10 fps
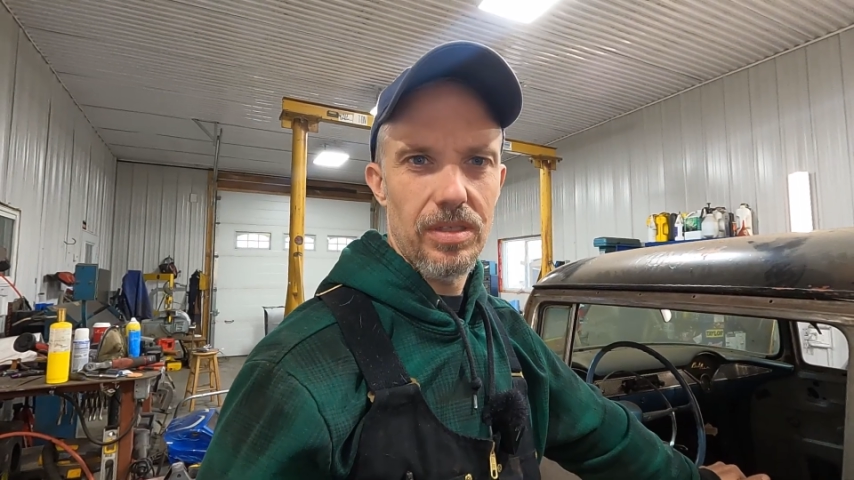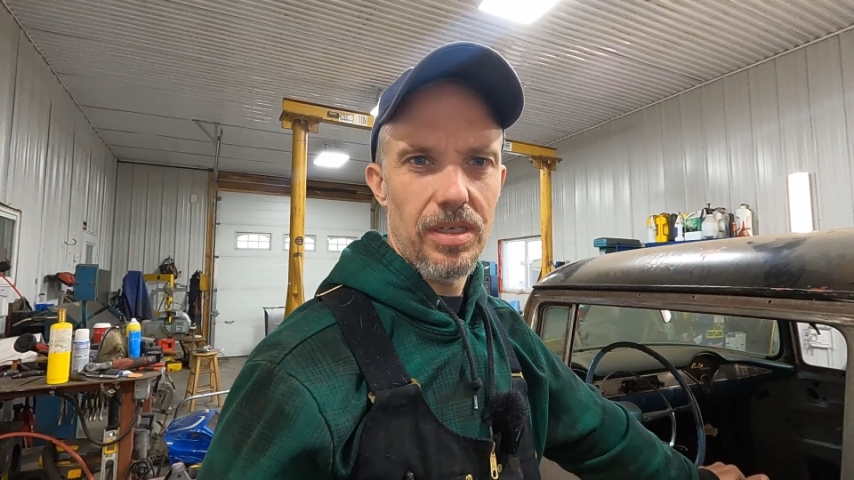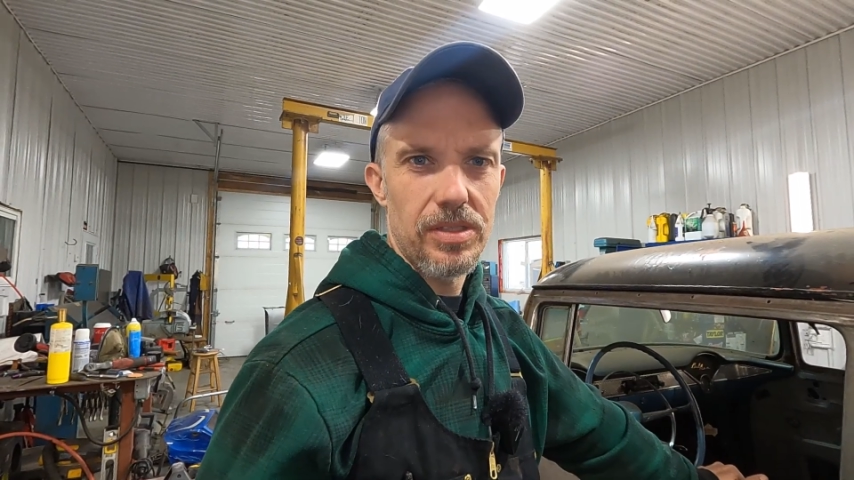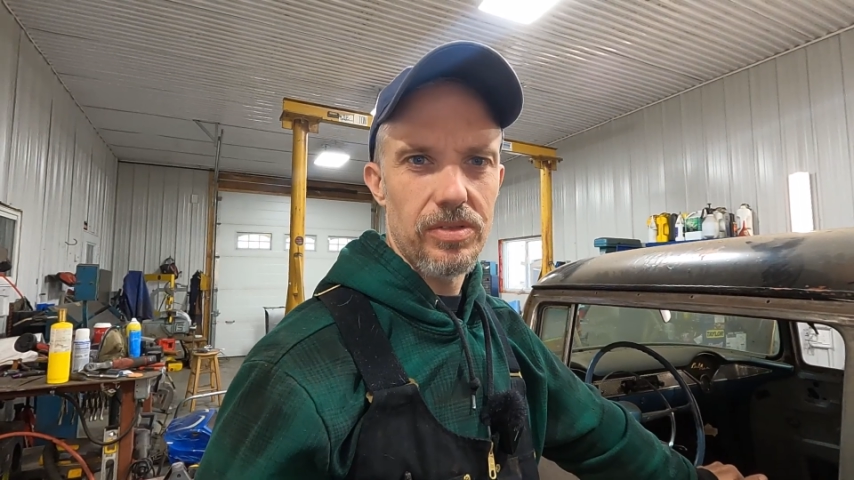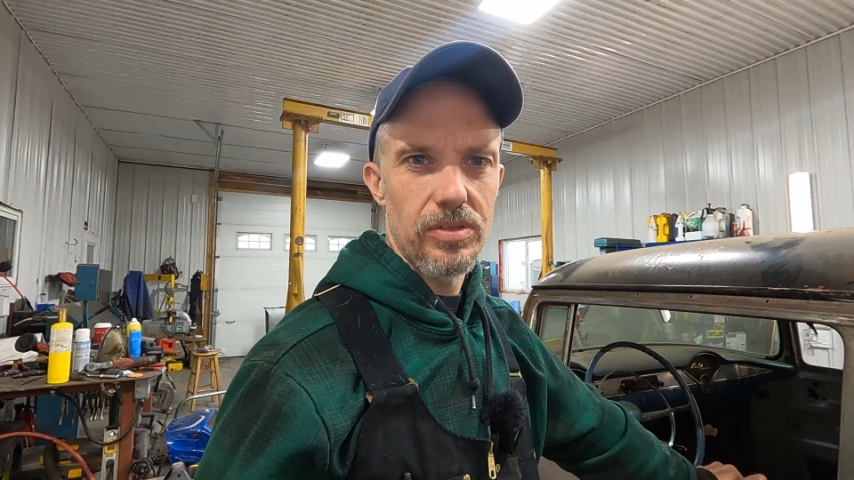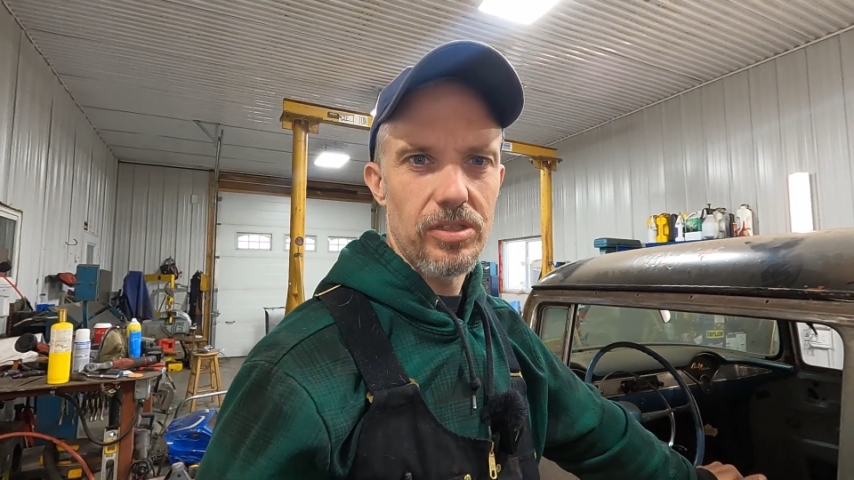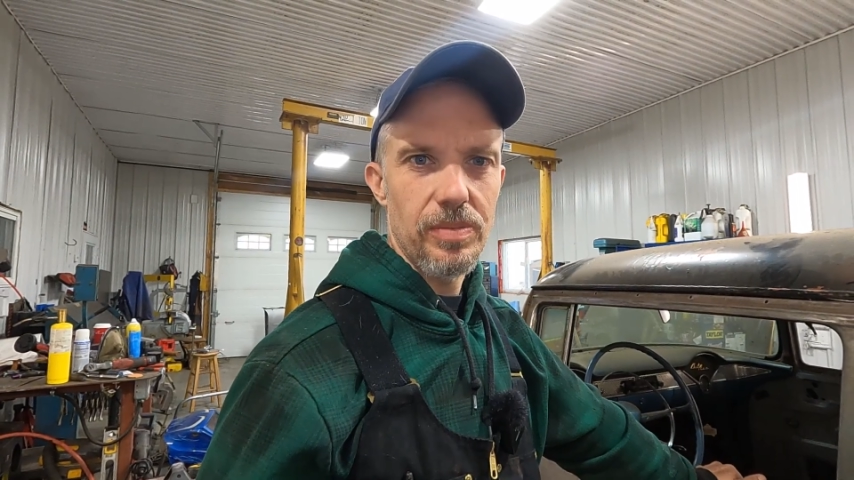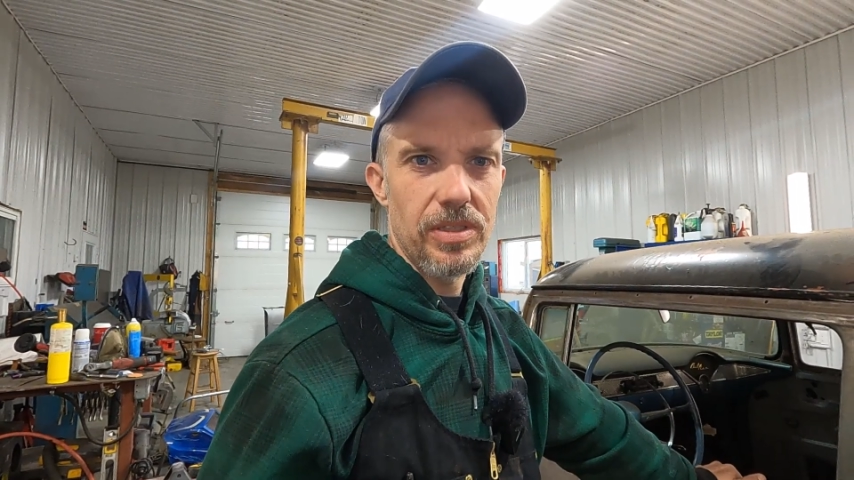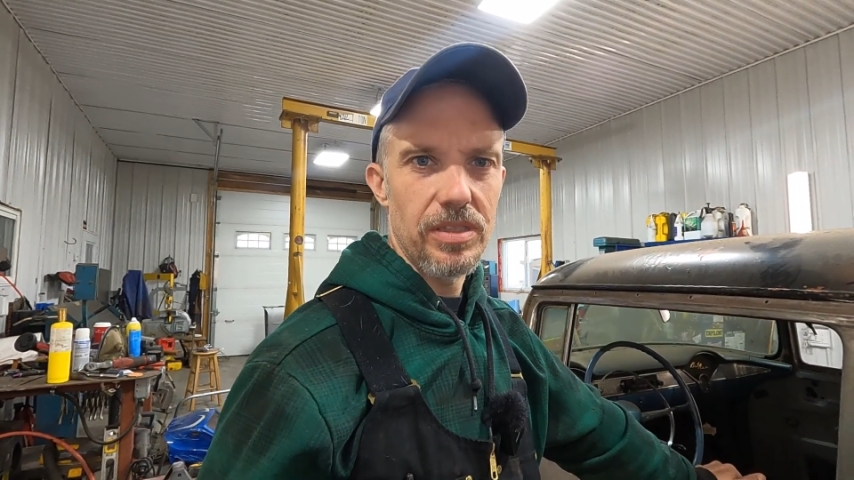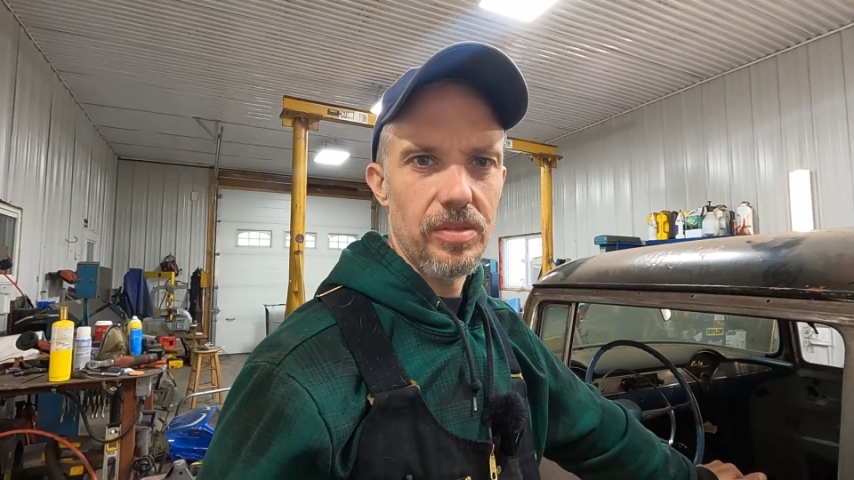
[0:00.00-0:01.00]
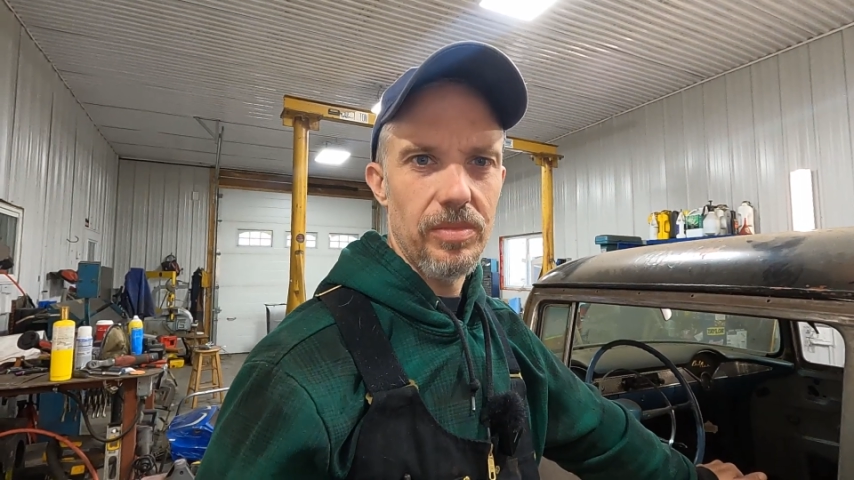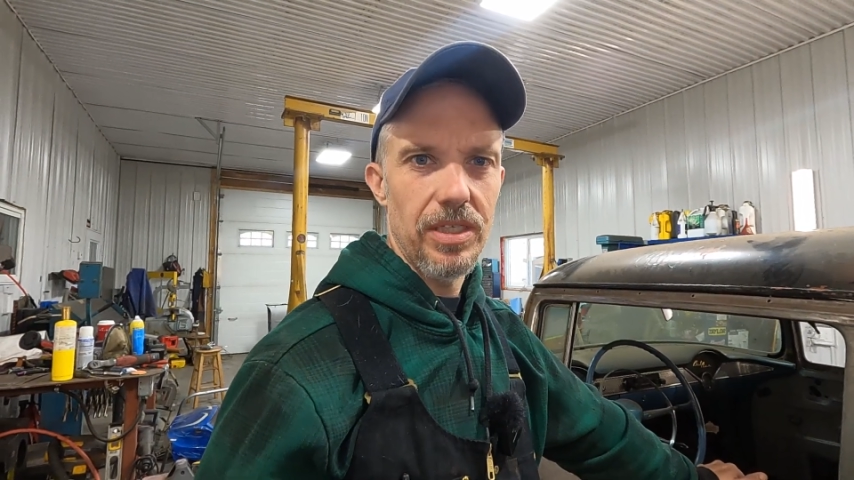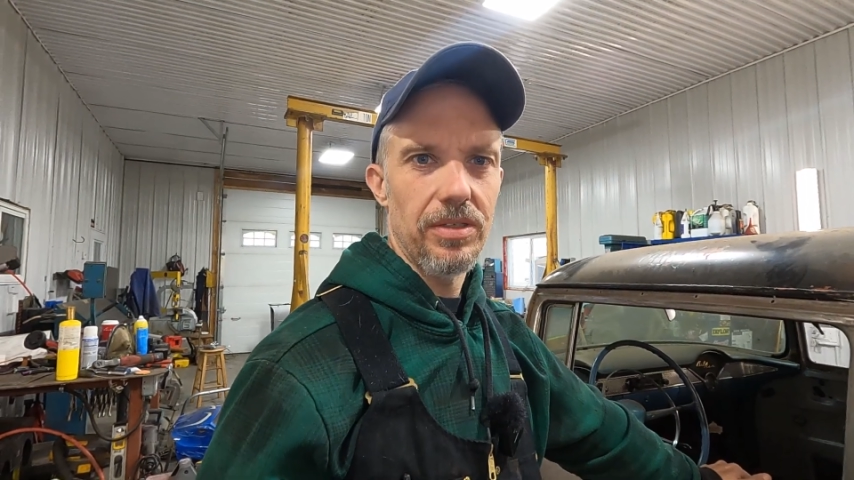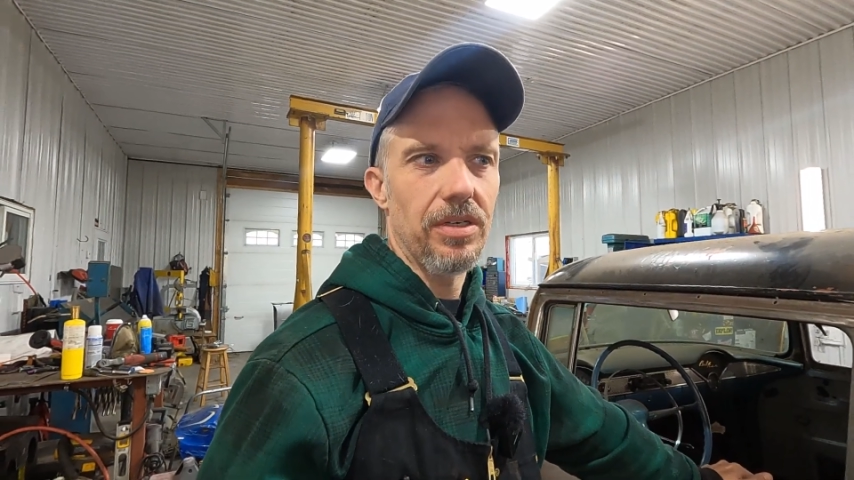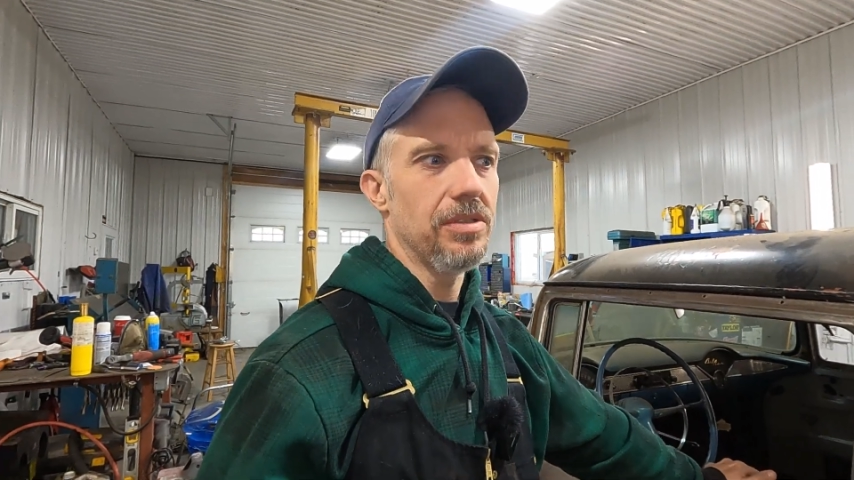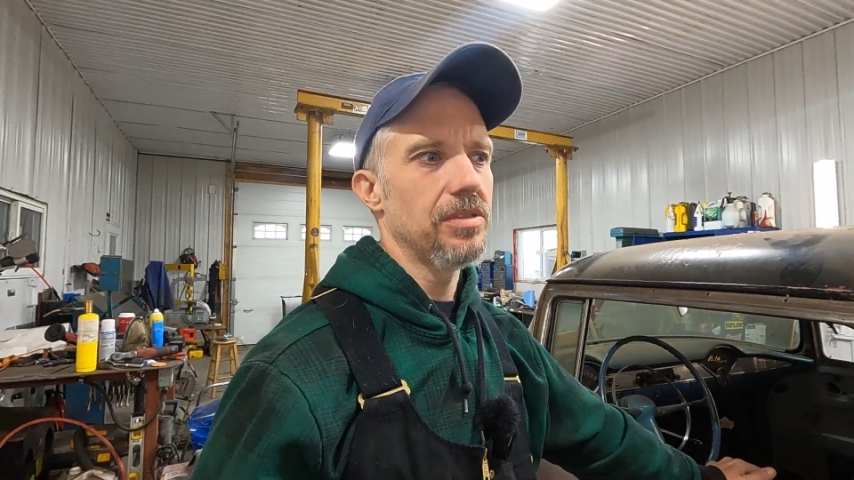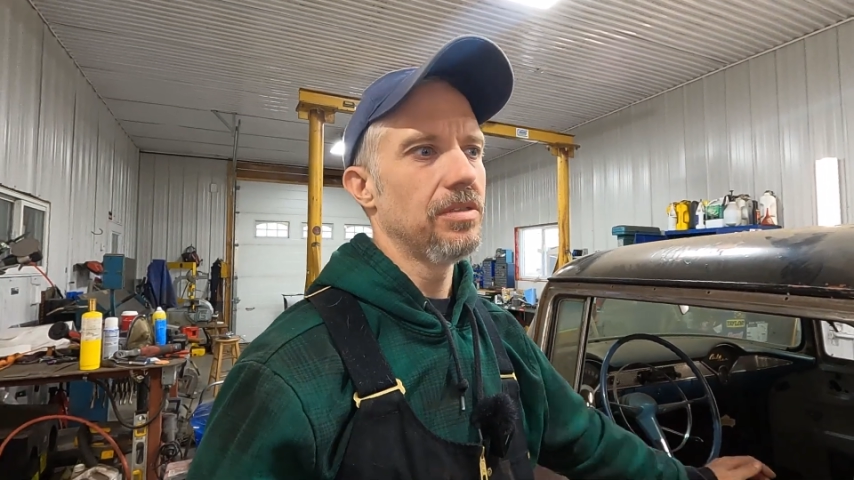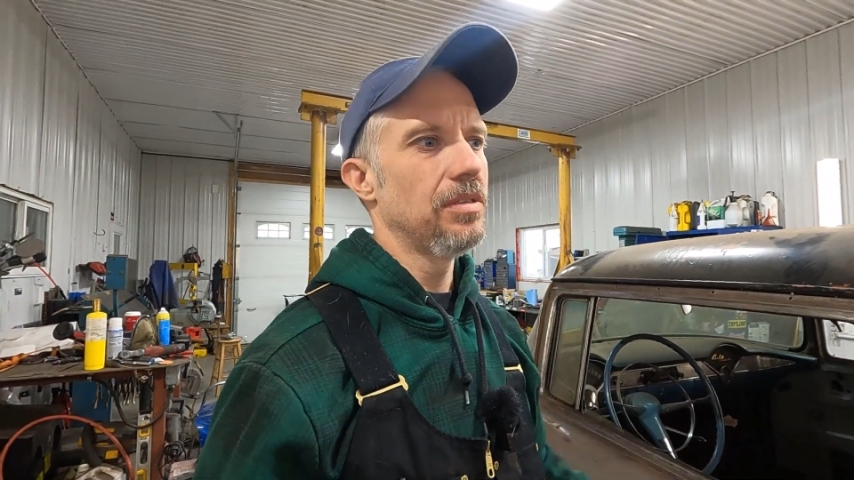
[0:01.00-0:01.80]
lots of road trips, like some of my other cars.